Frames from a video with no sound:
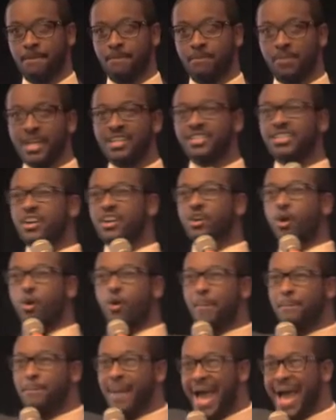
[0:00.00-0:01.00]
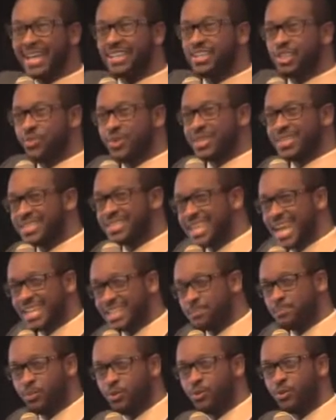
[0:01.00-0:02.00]
because they're going back into a
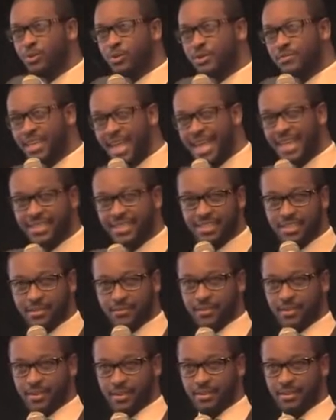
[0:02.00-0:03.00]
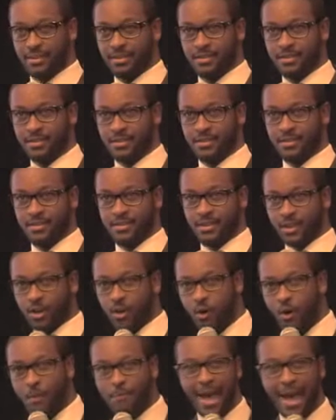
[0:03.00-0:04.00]
cesspool of negativity. They're
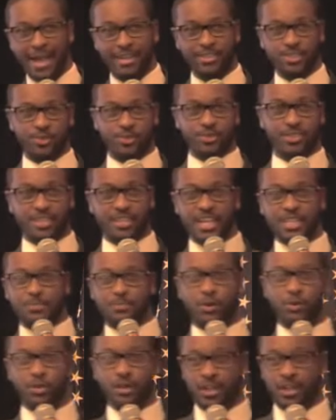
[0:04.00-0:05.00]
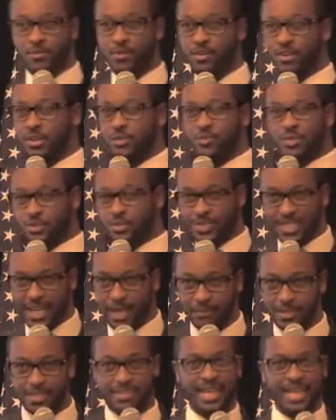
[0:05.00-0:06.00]
going back into a cesspool of community. We
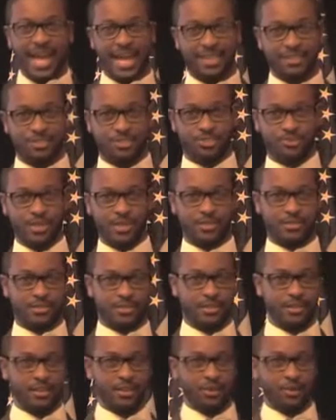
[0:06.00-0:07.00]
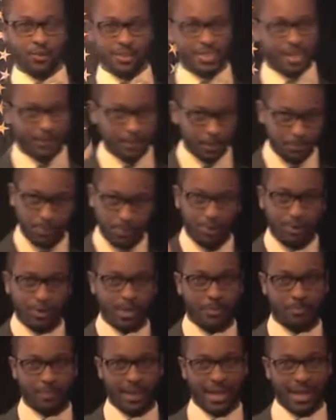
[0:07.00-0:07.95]
tell them to stay out of the streets. We tell them to pull their